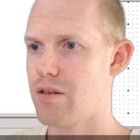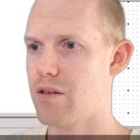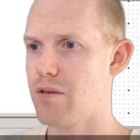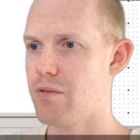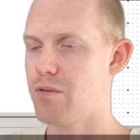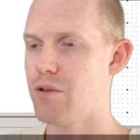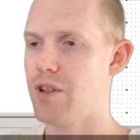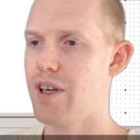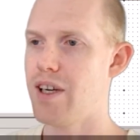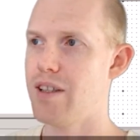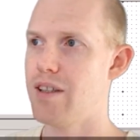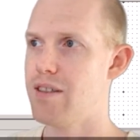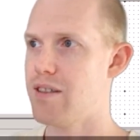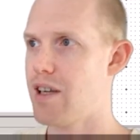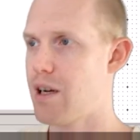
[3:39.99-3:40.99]
we'll add
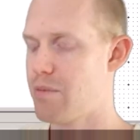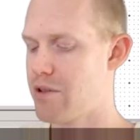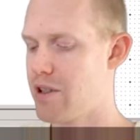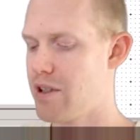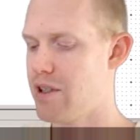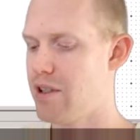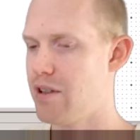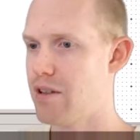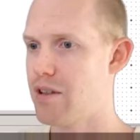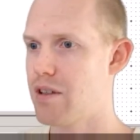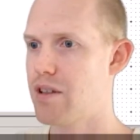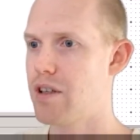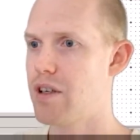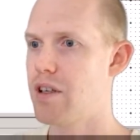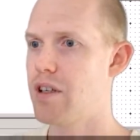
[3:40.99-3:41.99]
this option here,
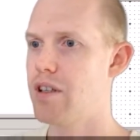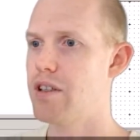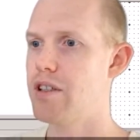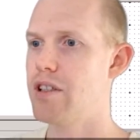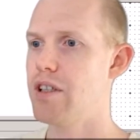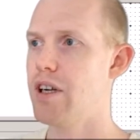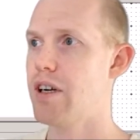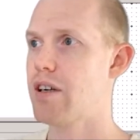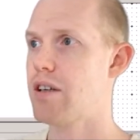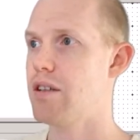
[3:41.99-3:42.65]
check